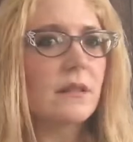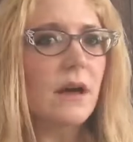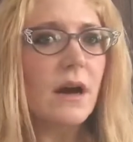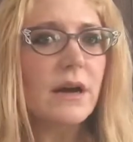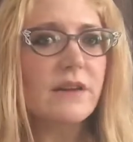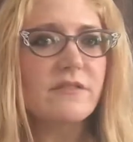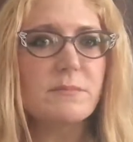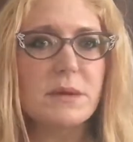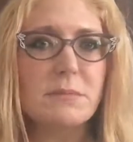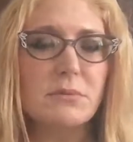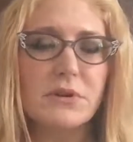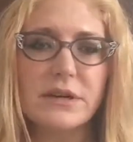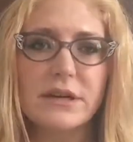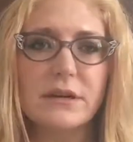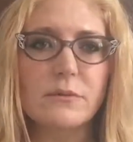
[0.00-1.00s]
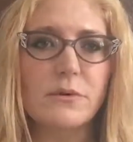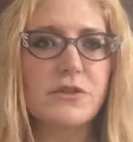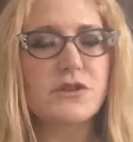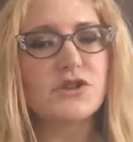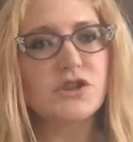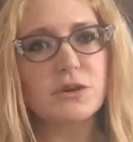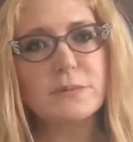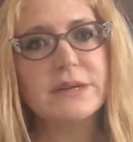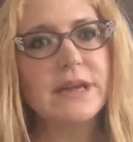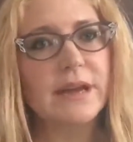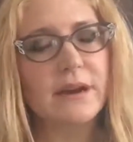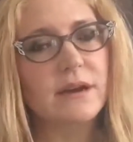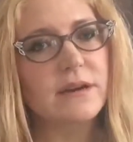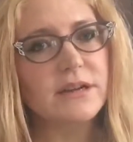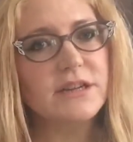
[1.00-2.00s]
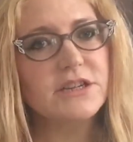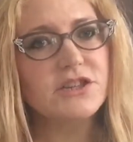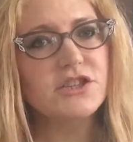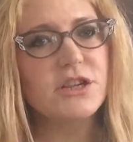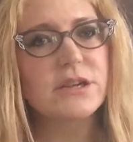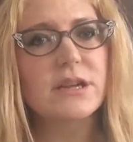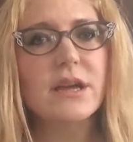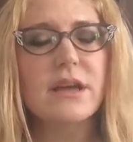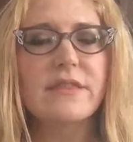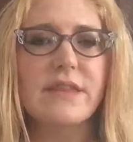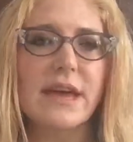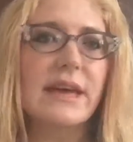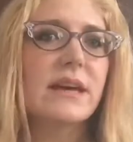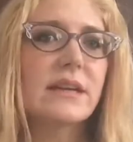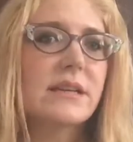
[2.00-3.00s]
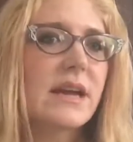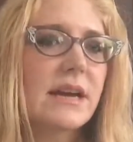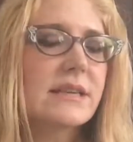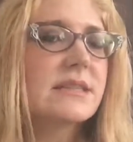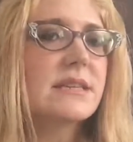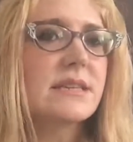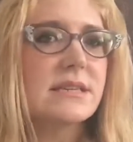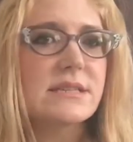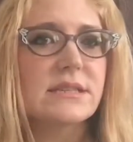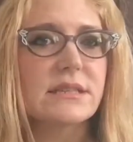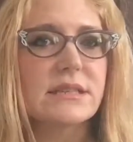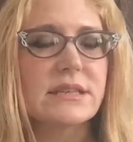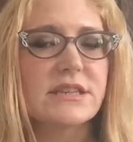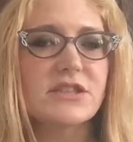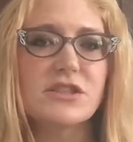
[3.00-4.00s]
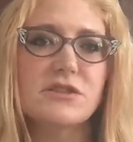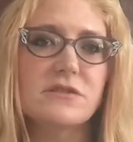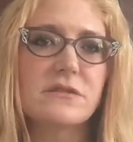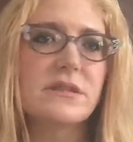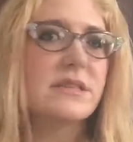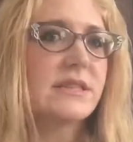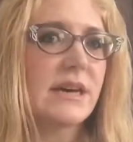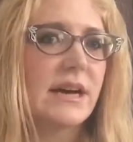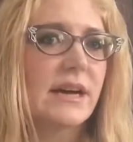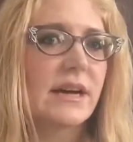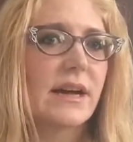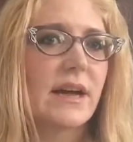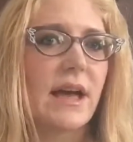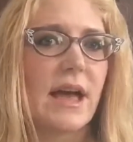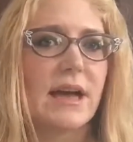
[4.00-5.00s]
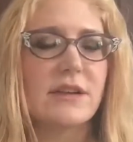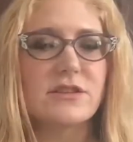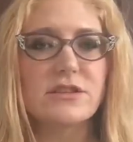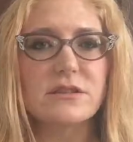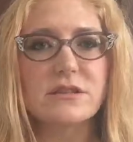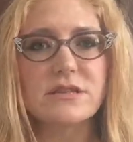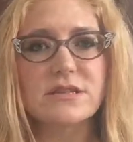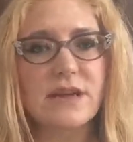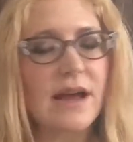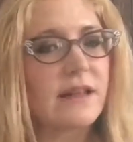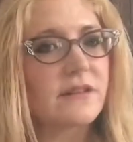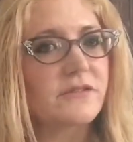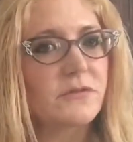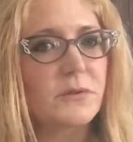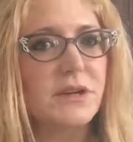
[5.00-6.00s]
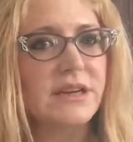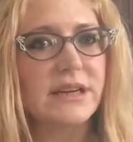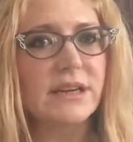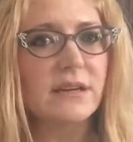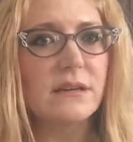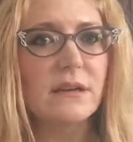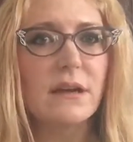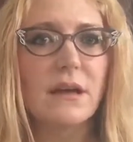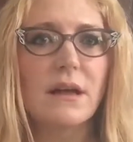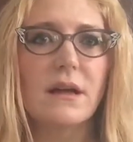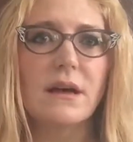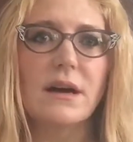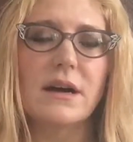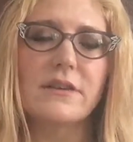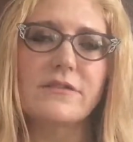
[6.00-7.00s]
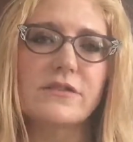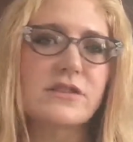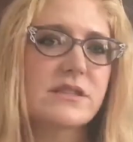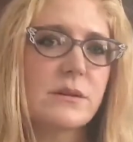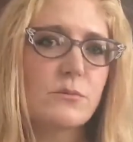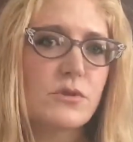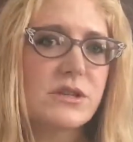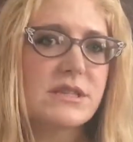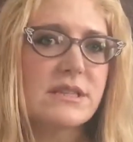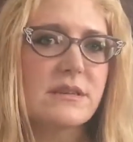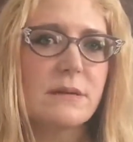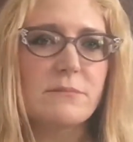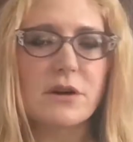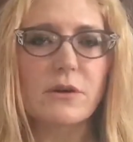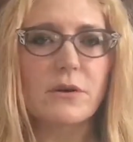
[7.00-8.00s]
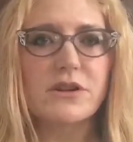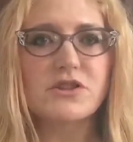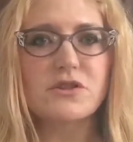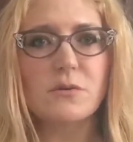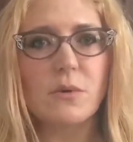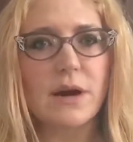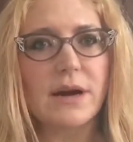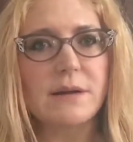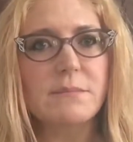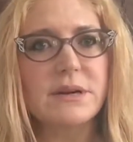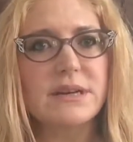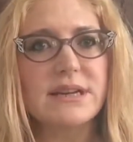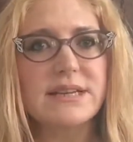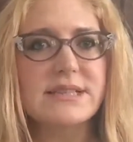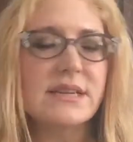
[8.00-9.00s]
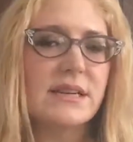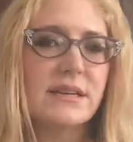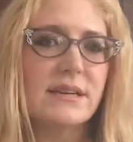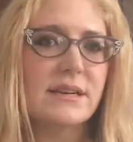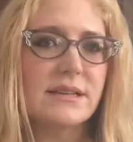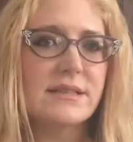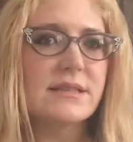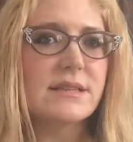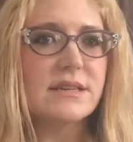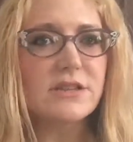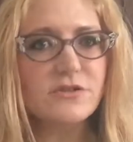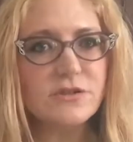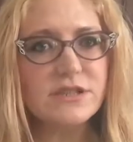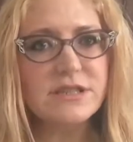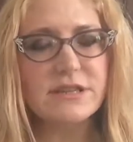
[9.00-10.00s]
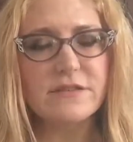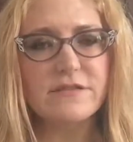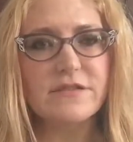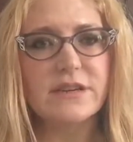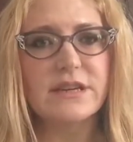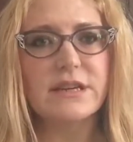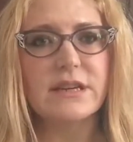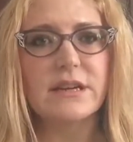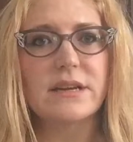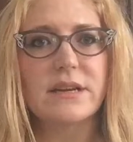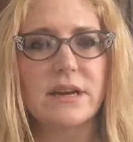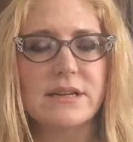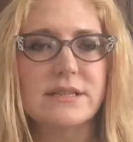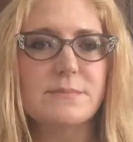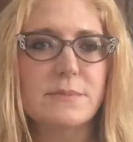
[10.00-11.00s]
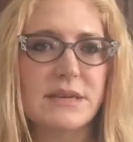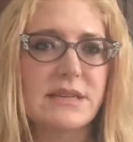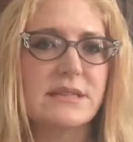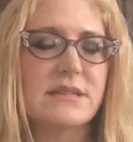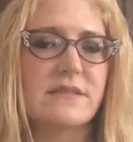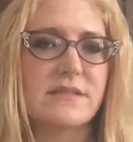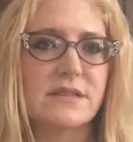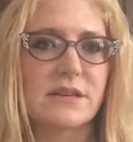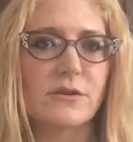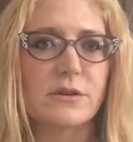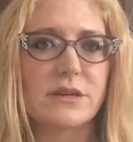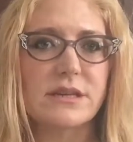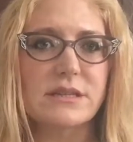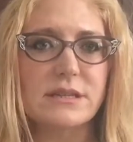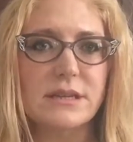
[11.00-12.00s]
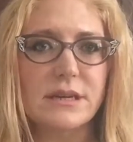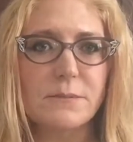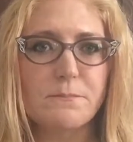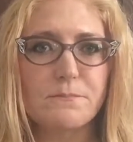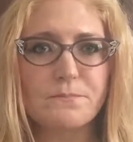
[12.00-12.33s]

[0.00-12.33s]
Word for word: a lot of people here with German heritage and they connect easily to the deck and to the style of reading uh, for some reason. I'm not quite sure why, but it's a it's an interesting fit and a nice piece of synchronicity.